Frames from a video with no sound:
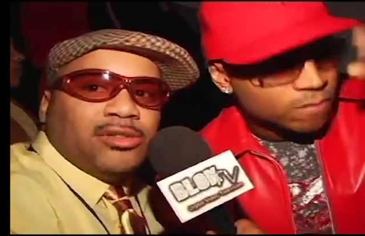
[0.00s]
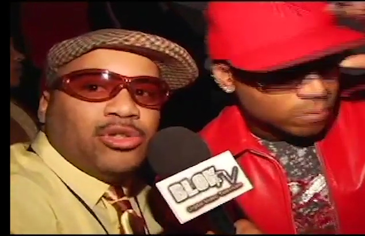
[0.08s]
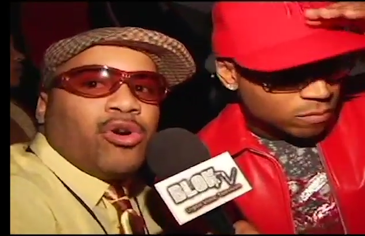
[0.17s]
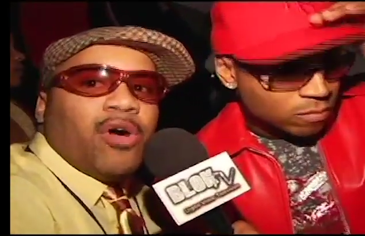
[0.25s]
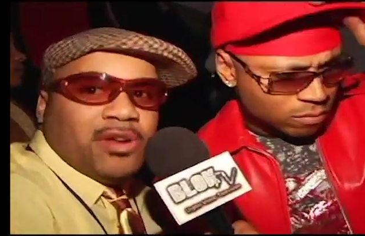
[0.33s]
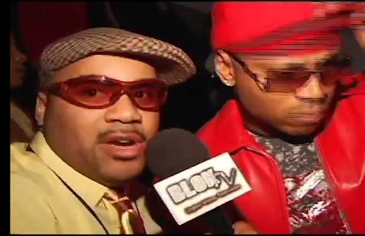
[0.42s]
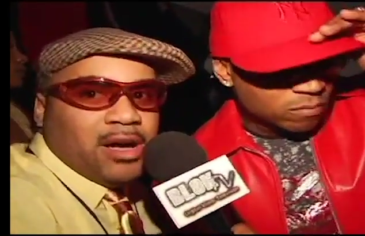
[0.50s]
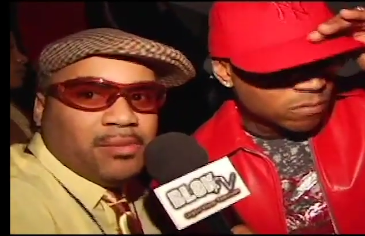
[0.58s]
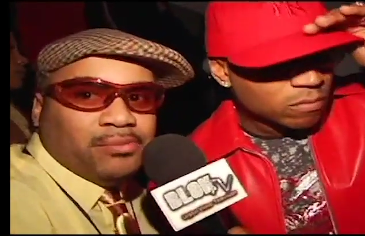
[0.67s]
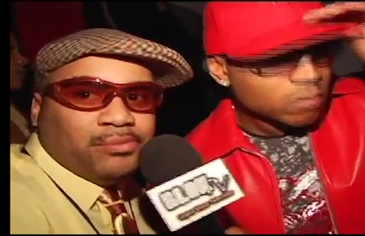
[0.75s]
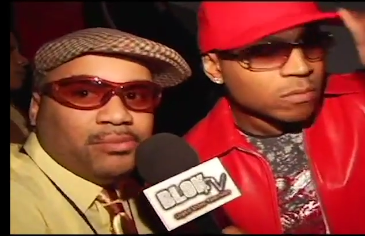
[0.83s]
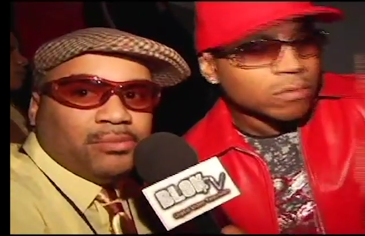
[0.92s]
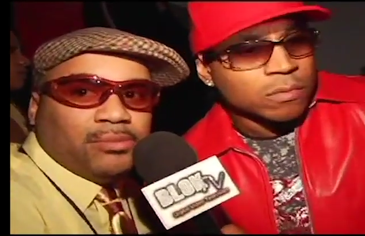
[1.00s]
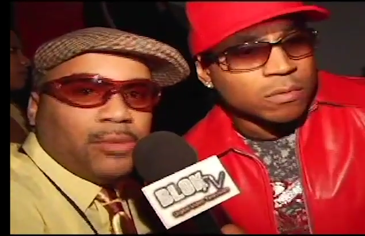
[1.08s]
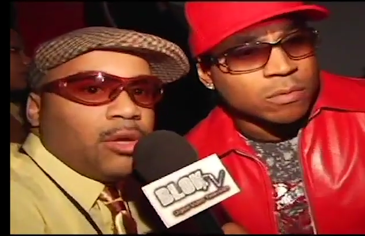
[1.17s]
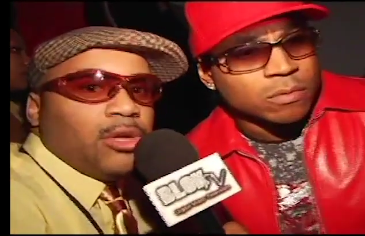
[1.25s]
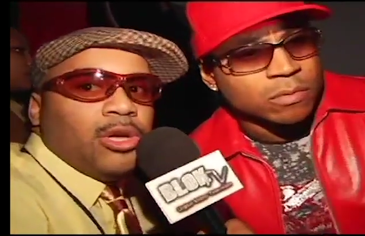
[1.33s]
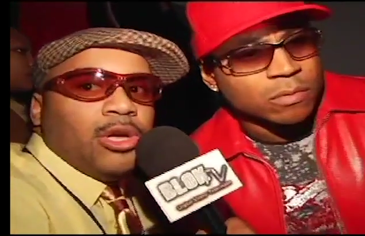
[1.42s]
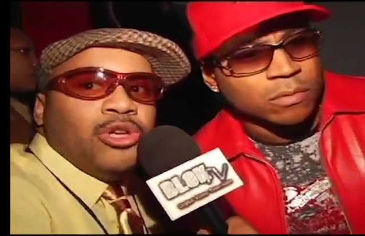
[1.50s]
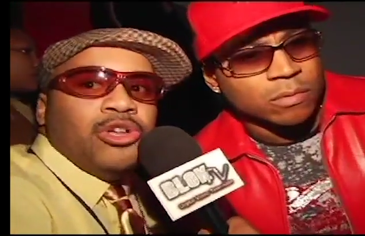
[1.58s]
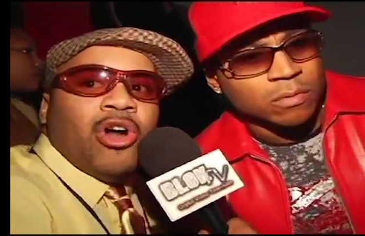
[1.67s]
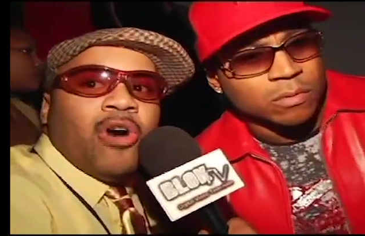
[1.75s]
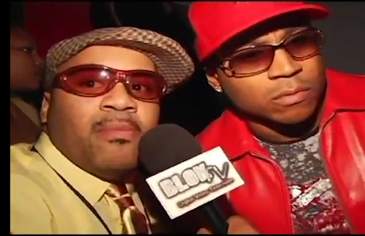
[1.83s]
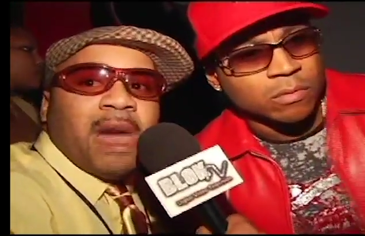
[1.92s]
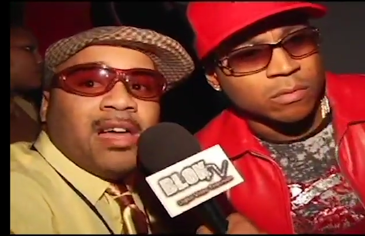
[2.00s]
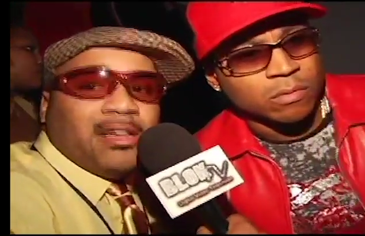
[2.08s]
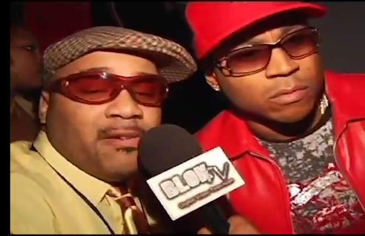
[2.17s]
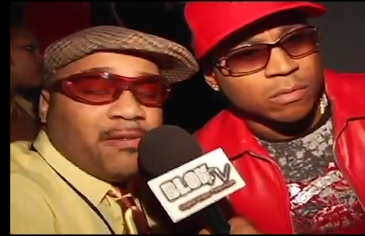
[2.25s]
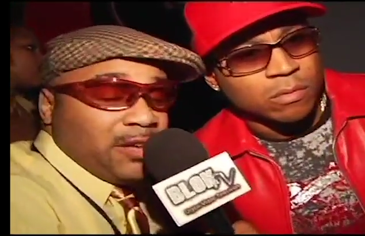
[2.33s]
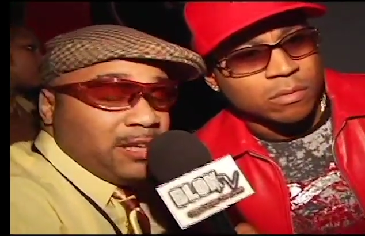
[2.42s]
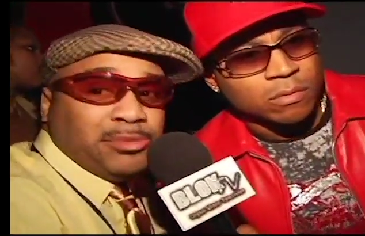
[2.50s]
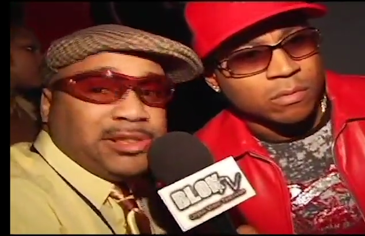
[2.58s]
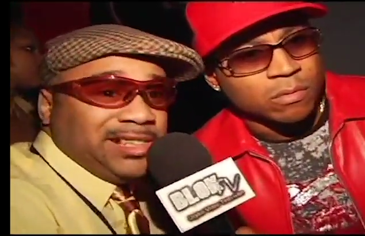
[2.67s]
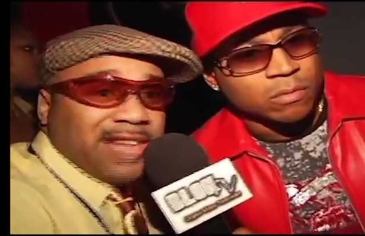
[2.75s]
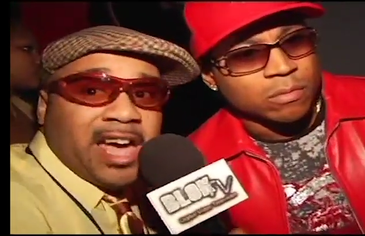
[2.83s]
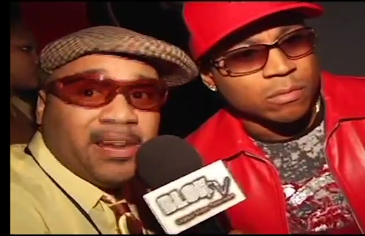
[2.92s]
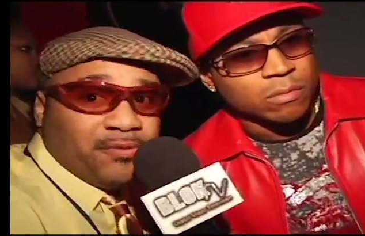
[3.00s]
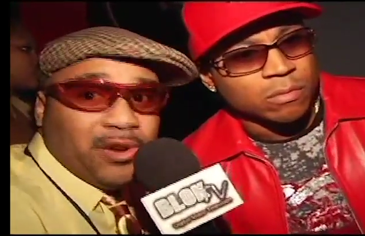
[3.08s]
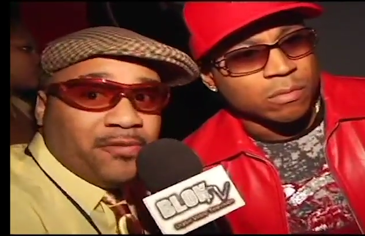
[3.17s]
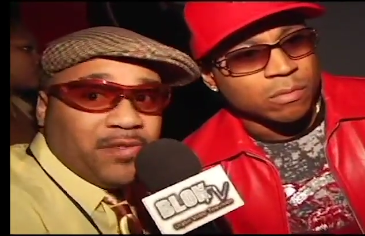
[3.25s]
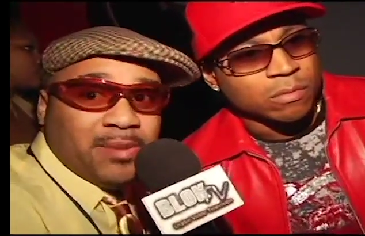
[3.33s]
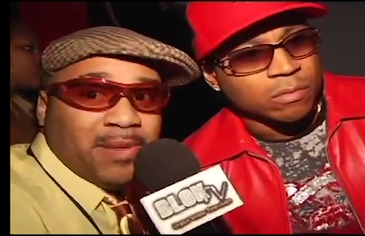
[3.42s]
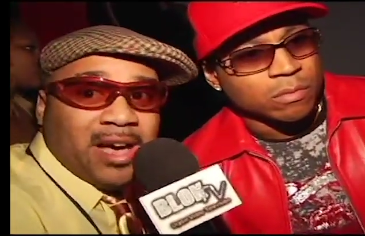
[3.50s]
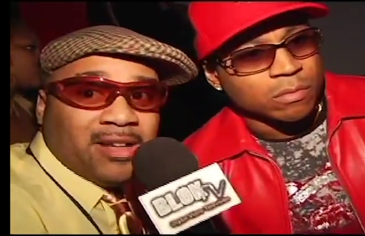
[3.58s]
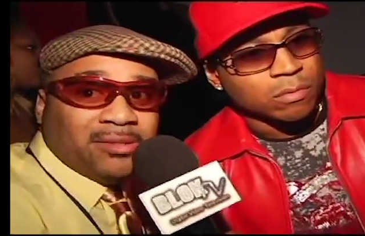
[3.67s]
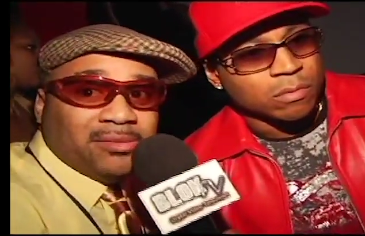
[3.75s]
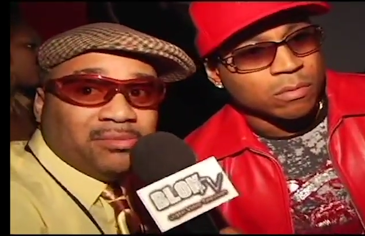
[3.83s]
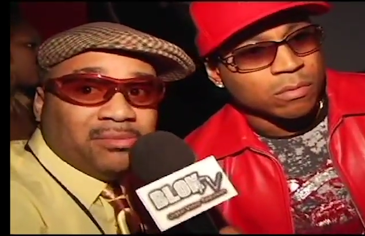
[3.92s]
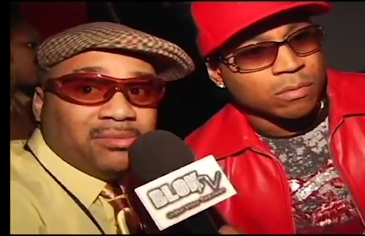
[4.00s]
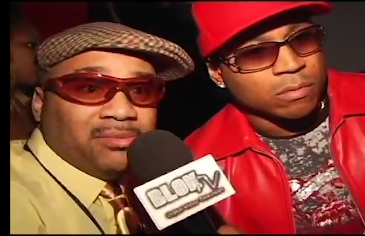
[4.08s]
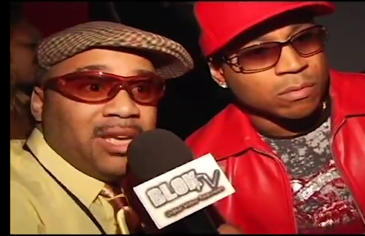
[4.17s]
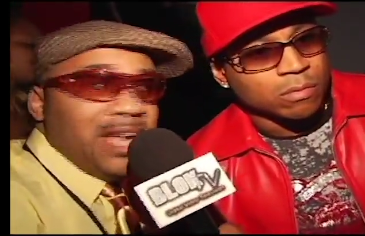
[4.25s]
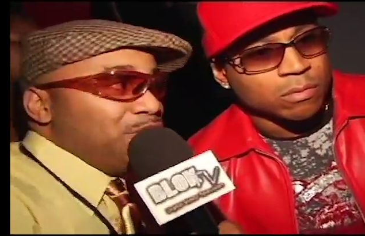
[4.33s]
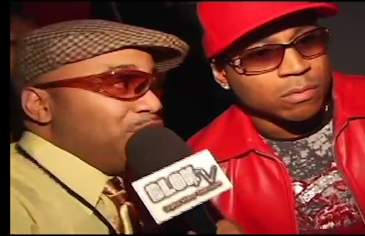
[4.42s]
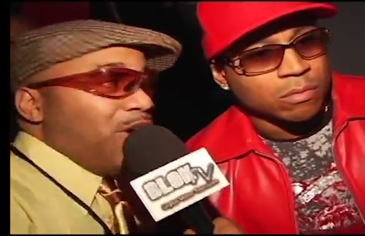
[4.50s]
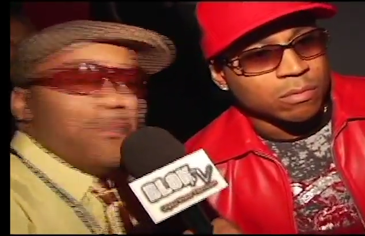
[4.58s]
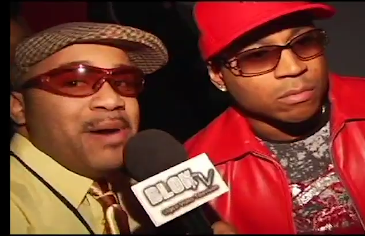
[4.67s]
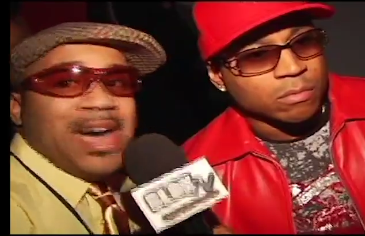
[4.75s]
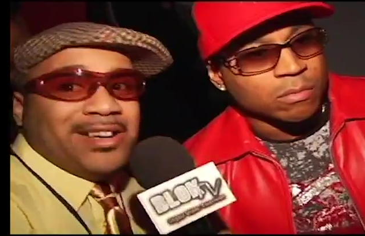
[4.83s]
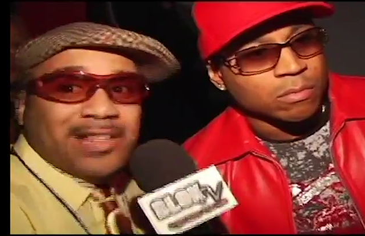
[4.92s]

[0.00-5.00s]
Speaker 1: growing up. You don't battle MC Lyte if you're a female, and you don't battle